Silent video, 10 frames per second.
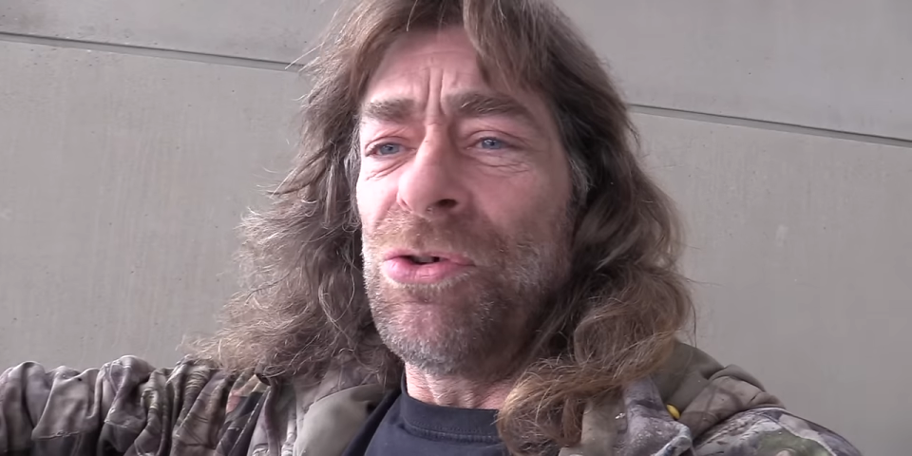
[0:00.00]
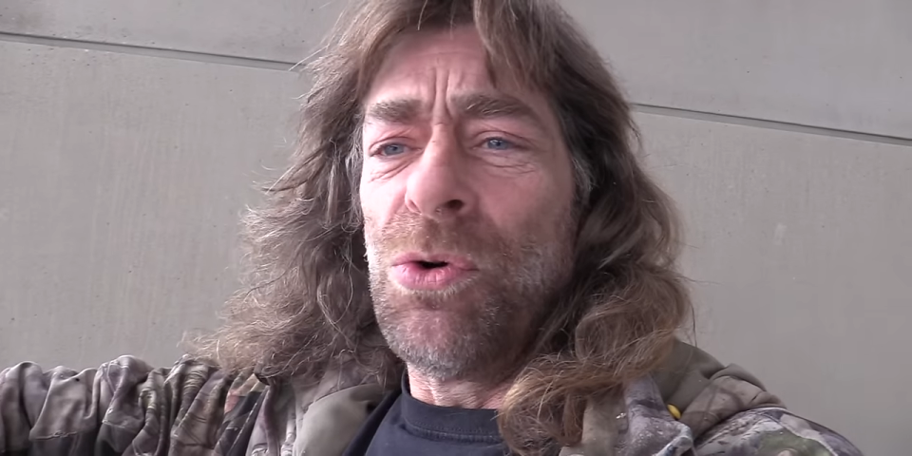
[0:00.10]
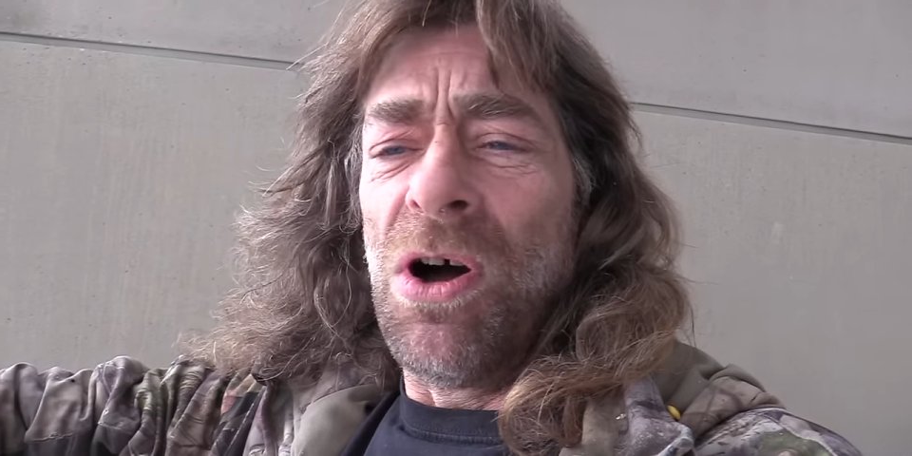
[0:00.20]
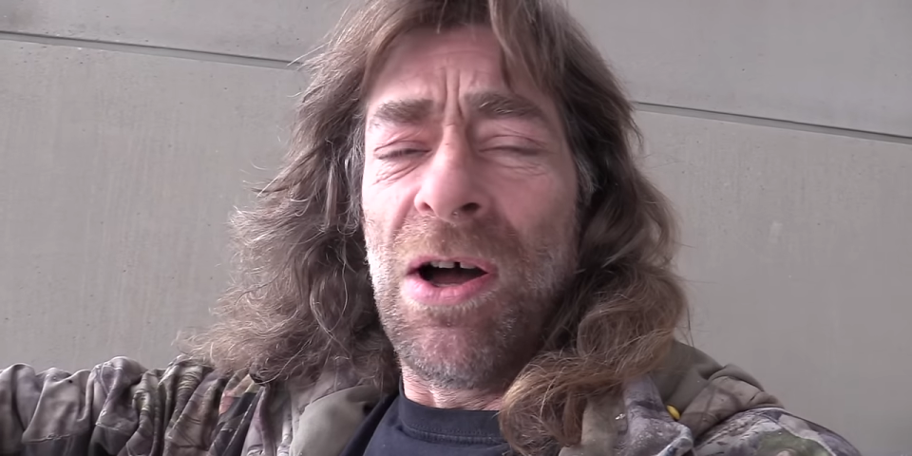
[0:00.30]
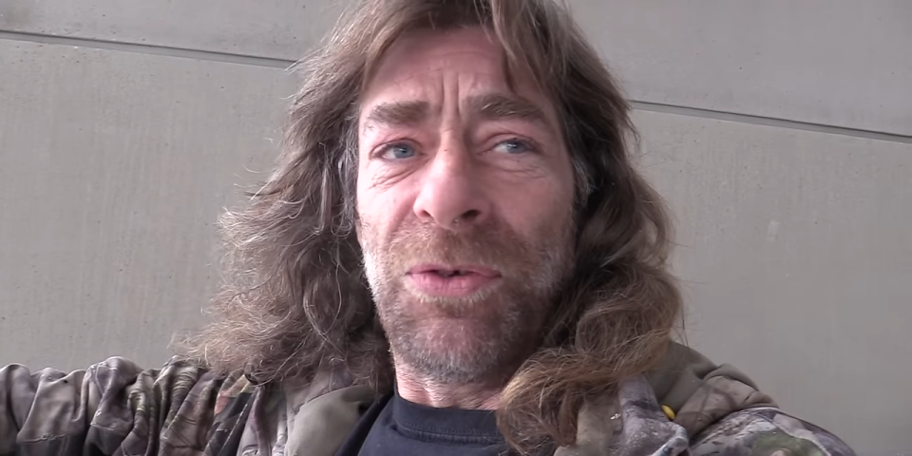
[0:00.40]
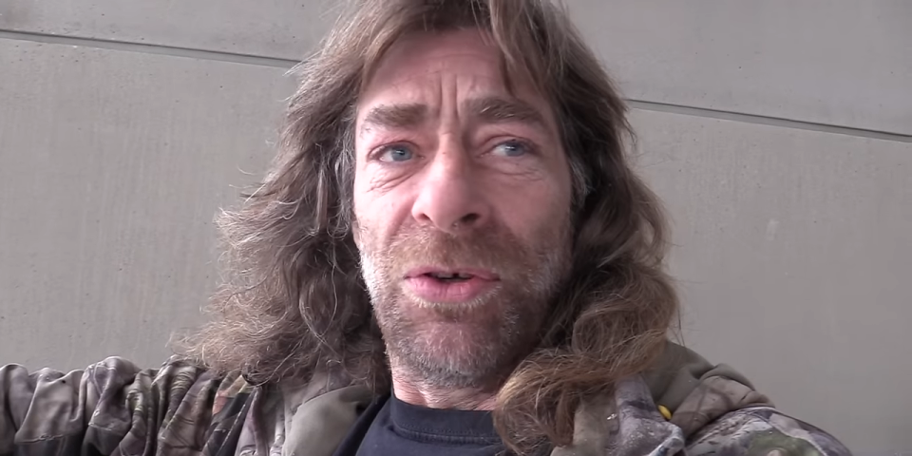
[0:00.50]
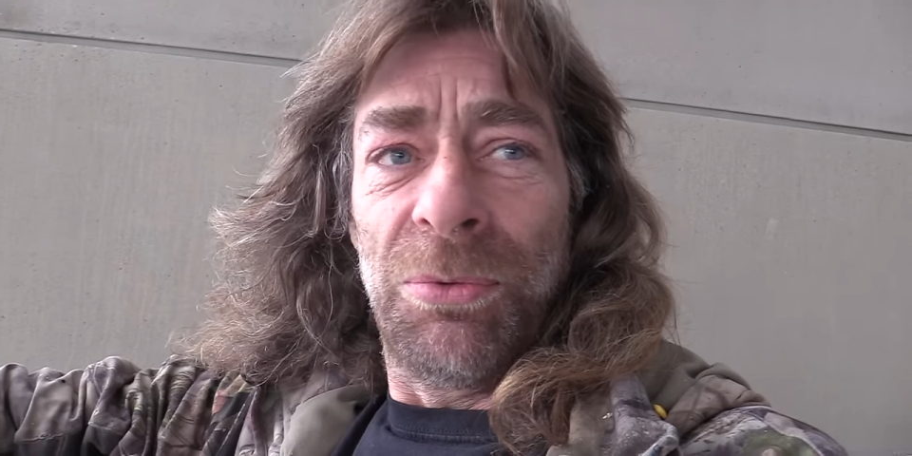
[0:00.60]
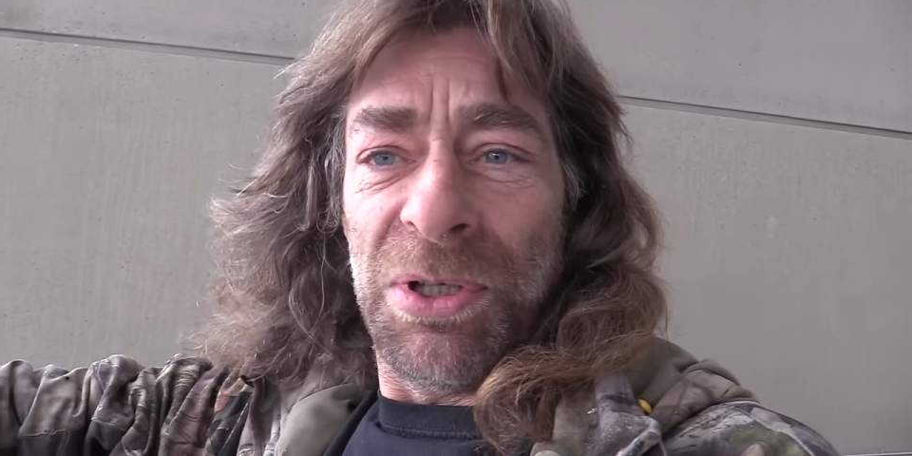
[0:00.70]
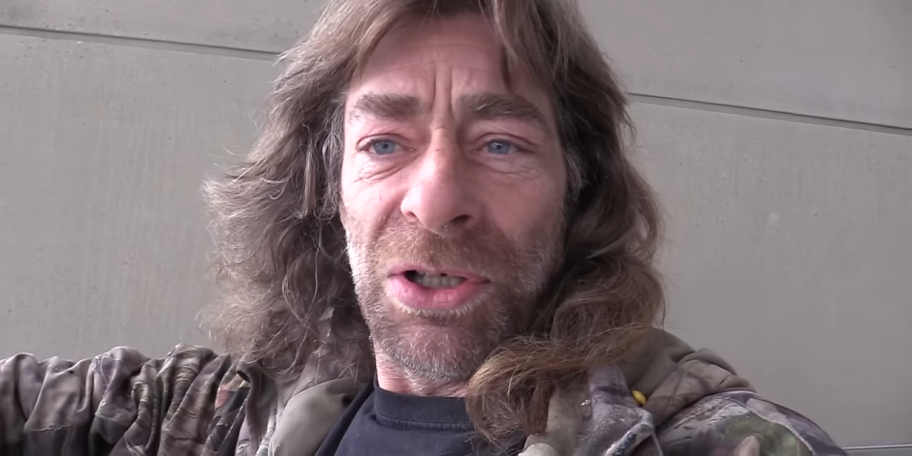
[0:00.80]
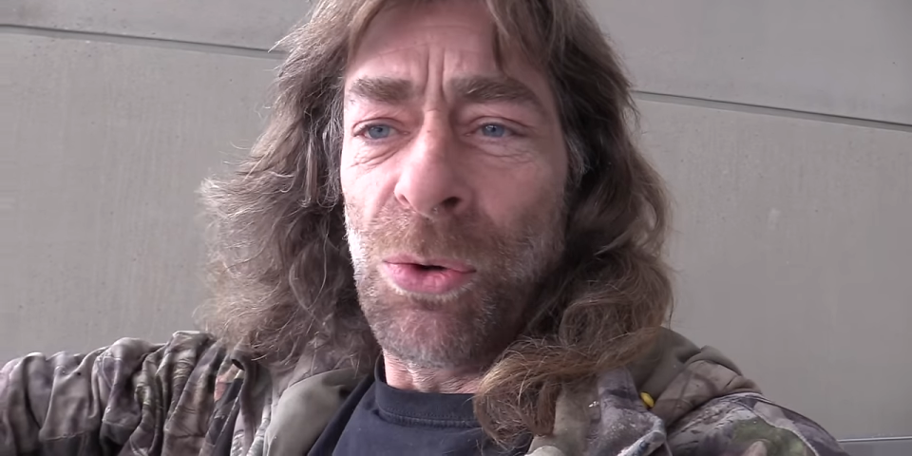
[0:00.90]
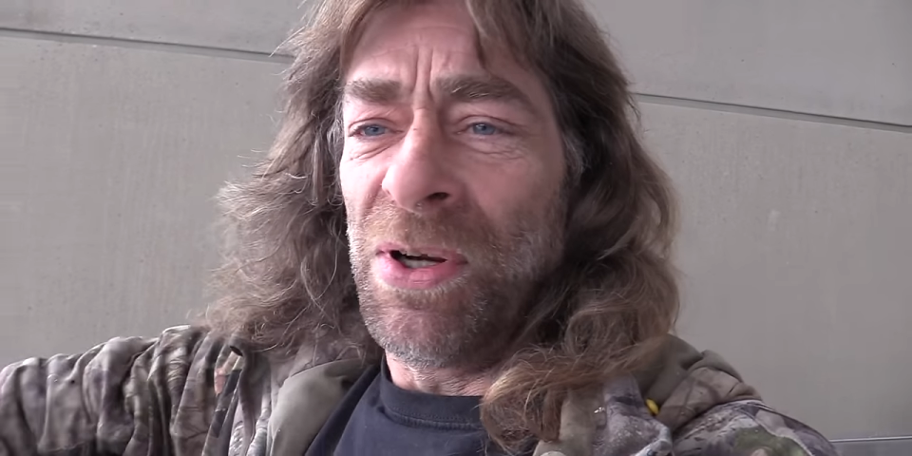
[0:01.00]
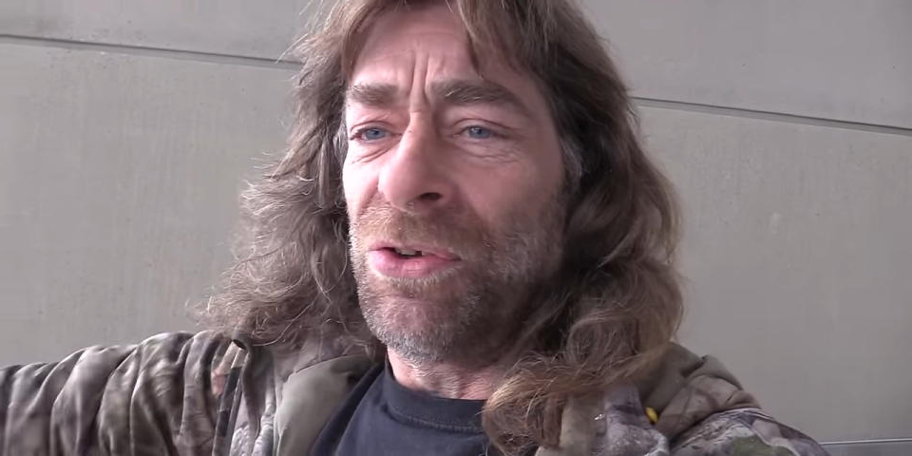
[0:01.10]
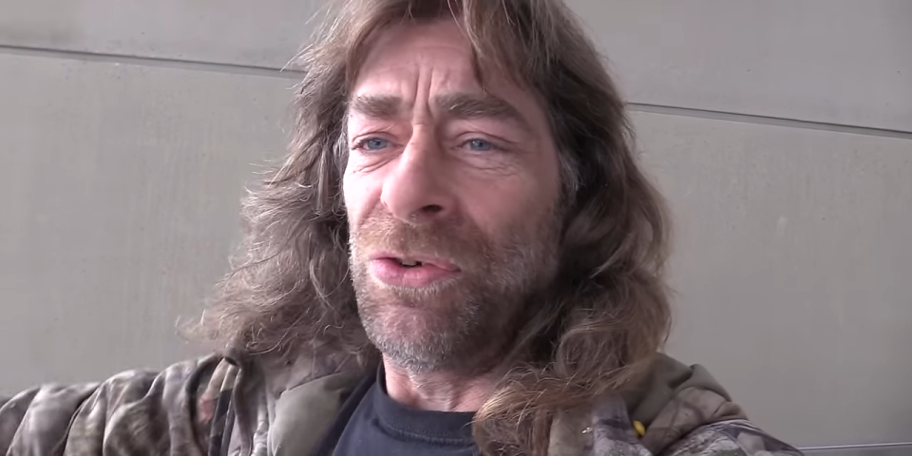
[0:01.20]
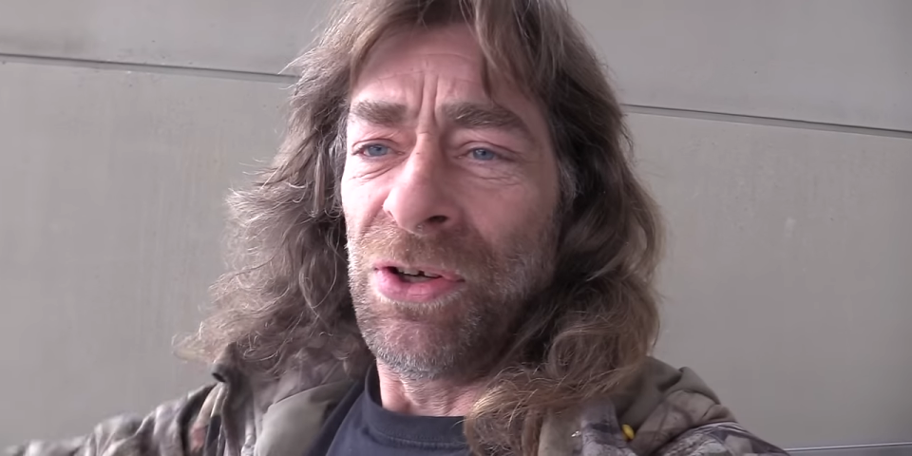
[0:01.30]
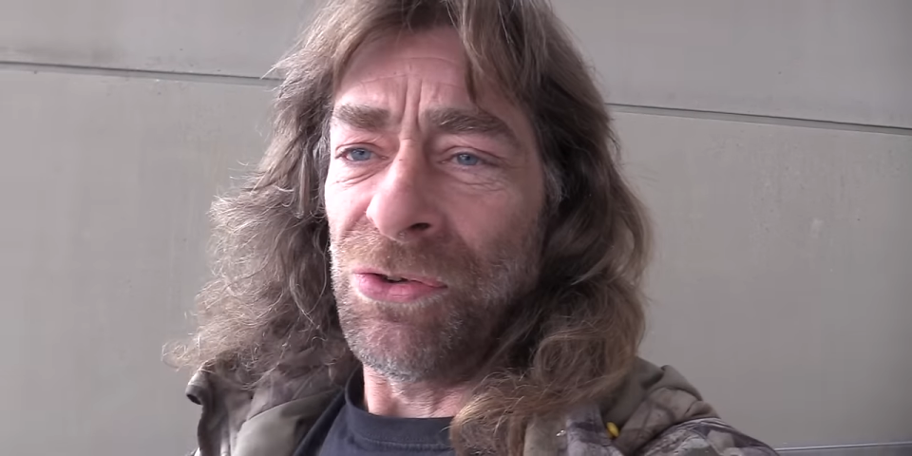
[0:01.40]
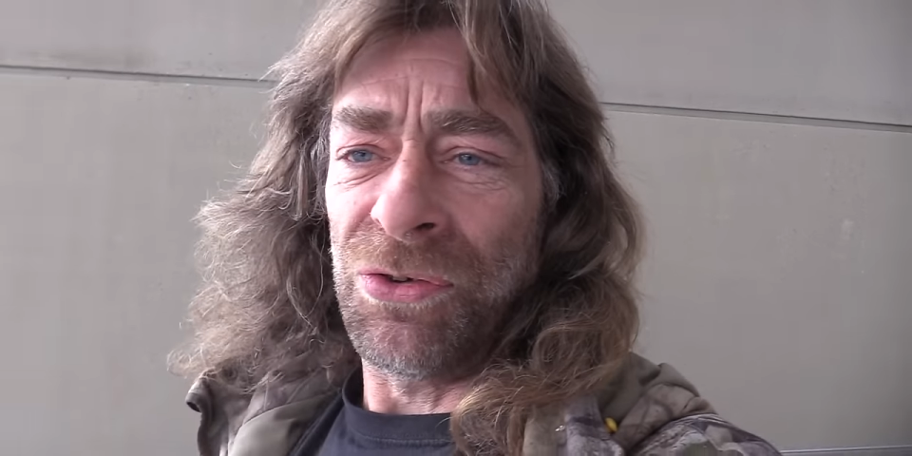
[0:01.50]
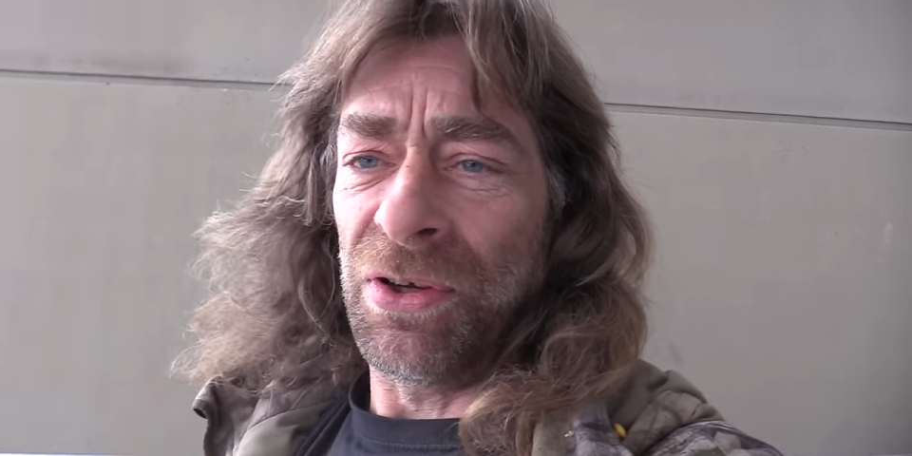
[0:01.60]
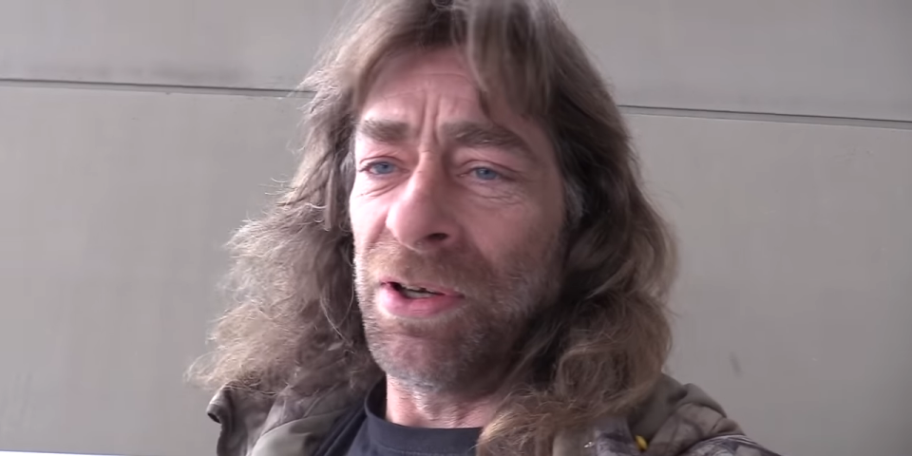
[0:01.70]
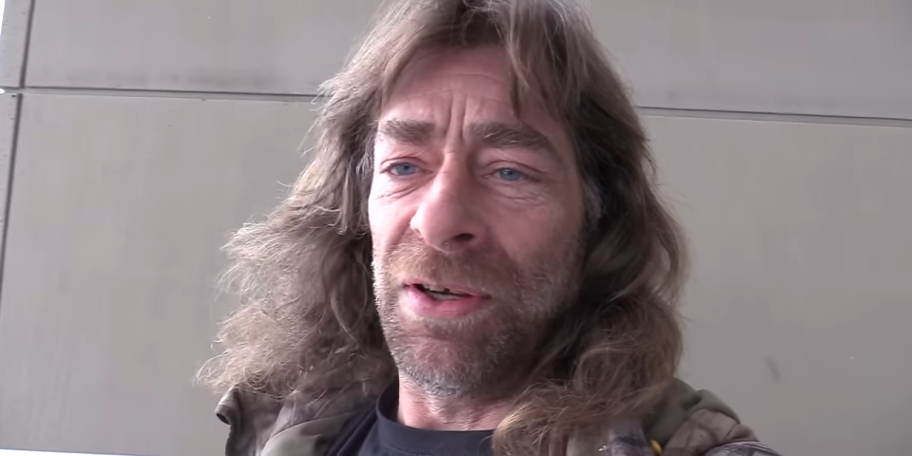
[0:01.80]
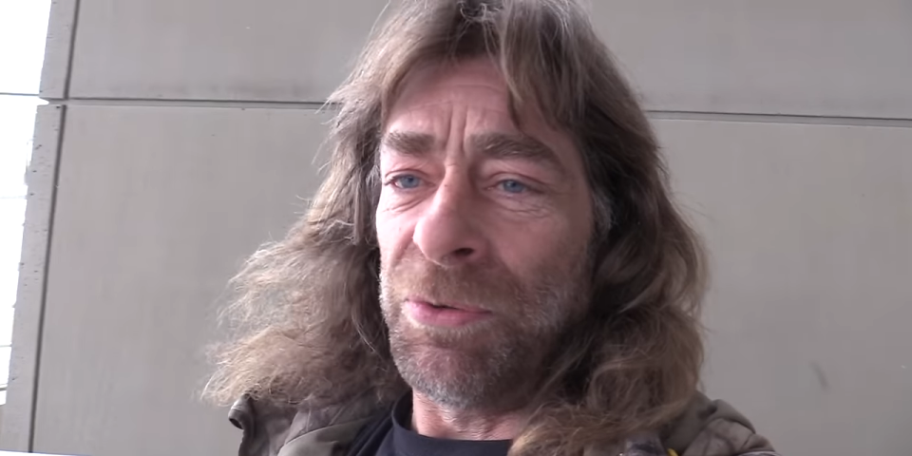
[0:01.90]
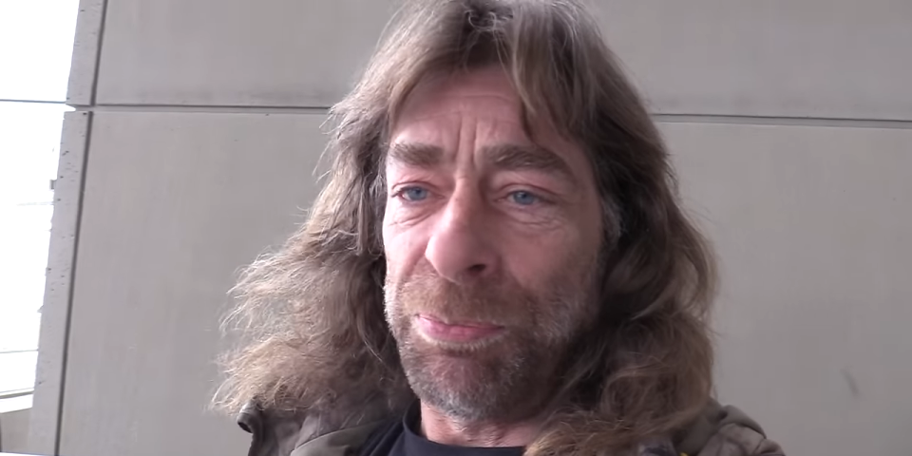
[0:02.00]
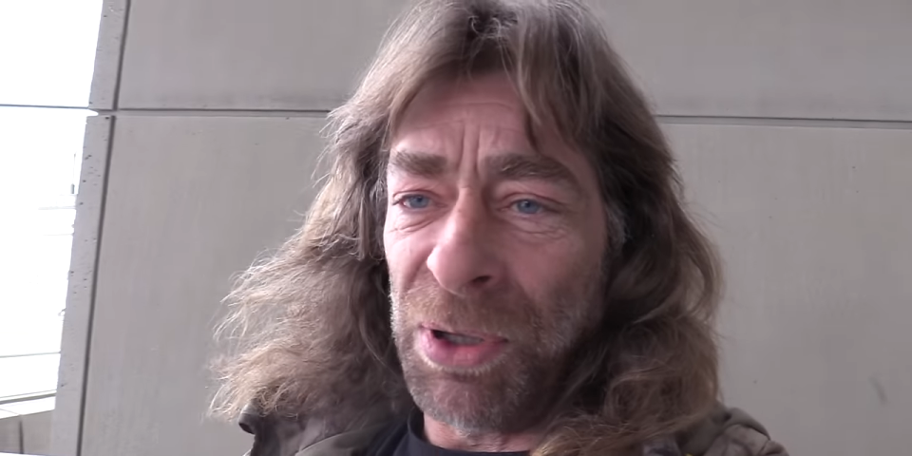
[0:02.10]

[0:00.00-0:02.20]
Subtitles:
too often to be a coincidence to